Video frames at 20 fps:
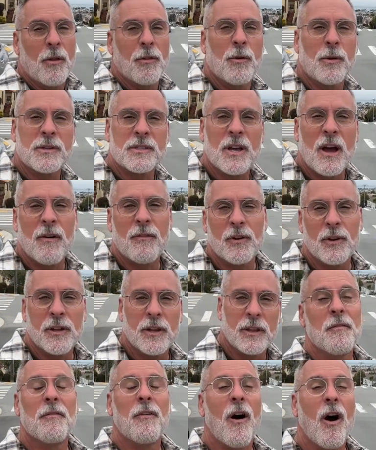although it's
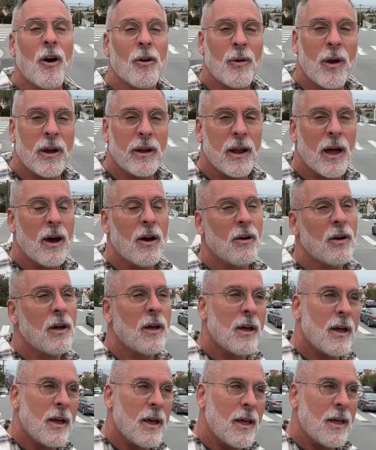covered in fog right now,
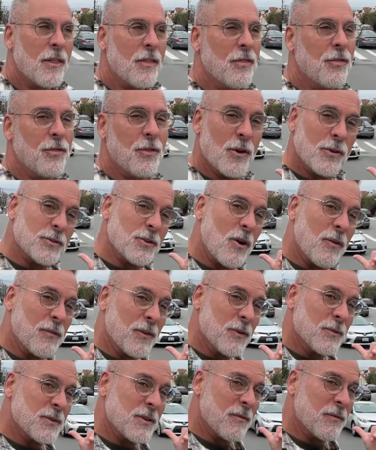those
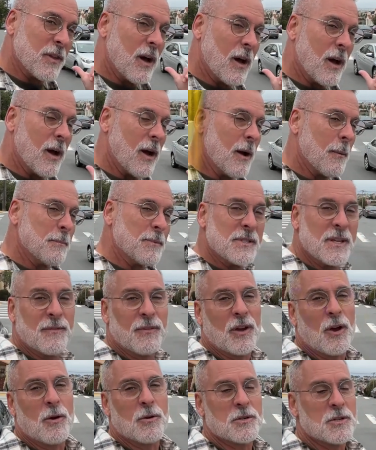are views of the
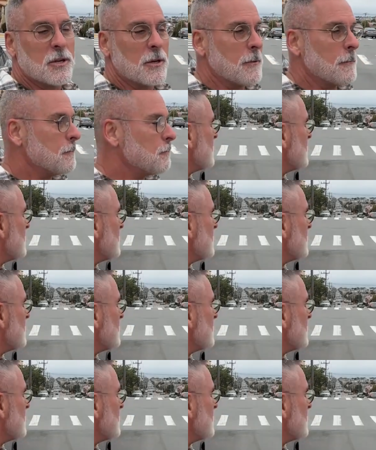Pacific Ocean.